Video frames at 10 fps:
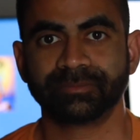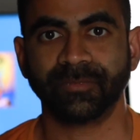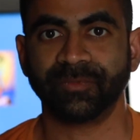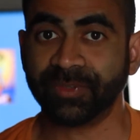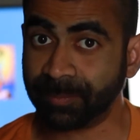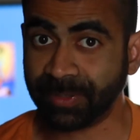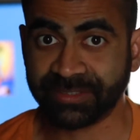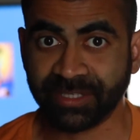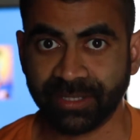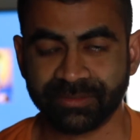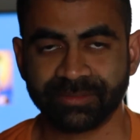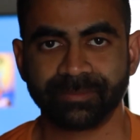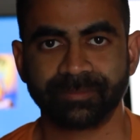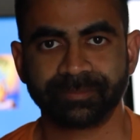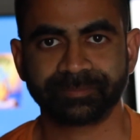If that makes sense.
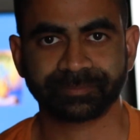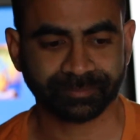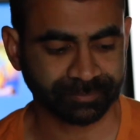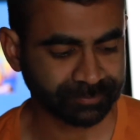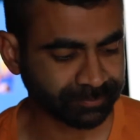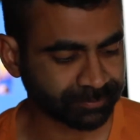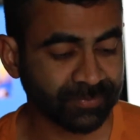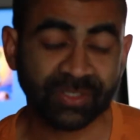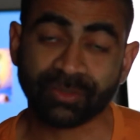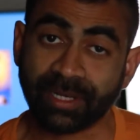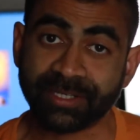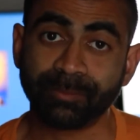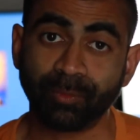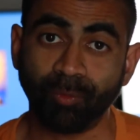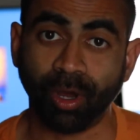So let's
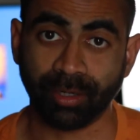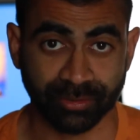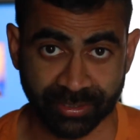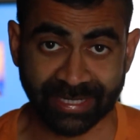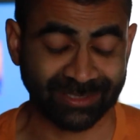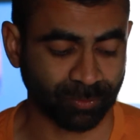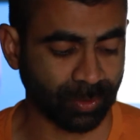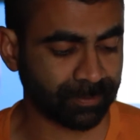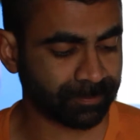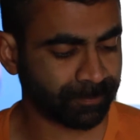move on to the next one.